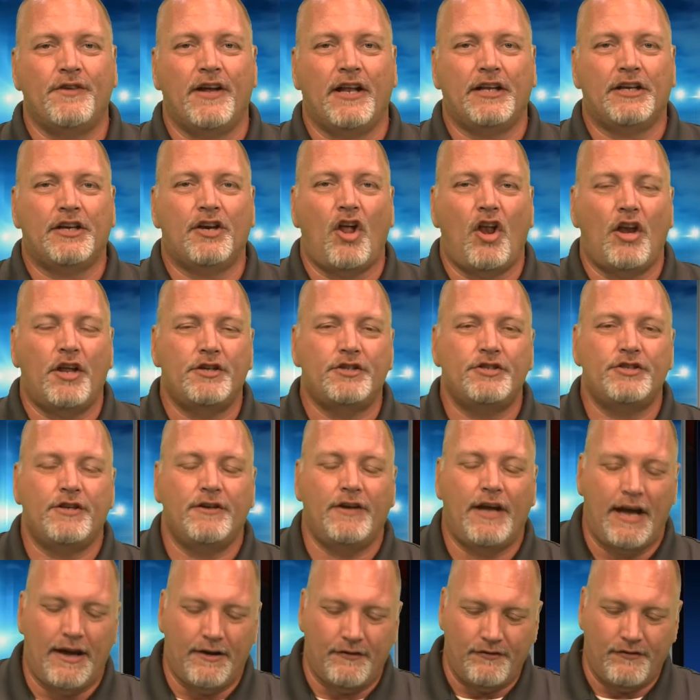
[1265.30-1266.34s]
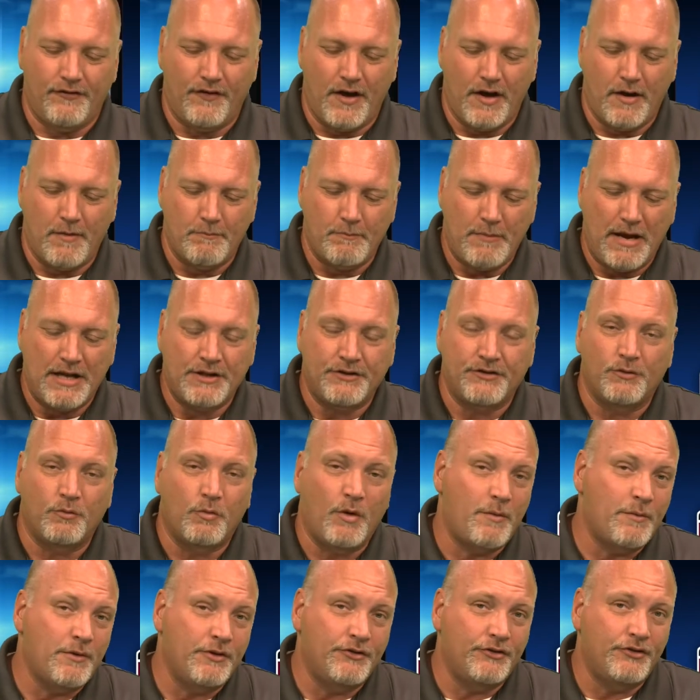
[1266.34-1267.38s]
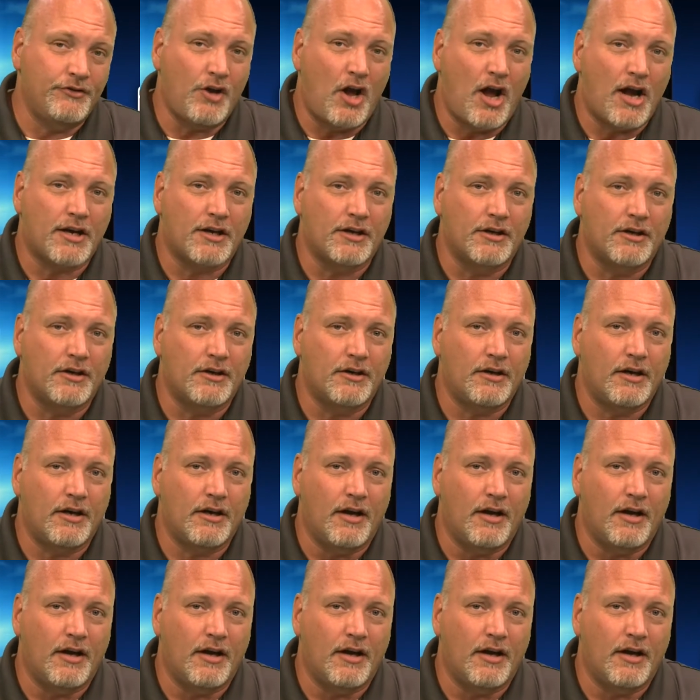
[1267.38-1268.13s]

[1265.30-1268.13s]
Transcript: Valley College. You have uh, men's and women's soccer,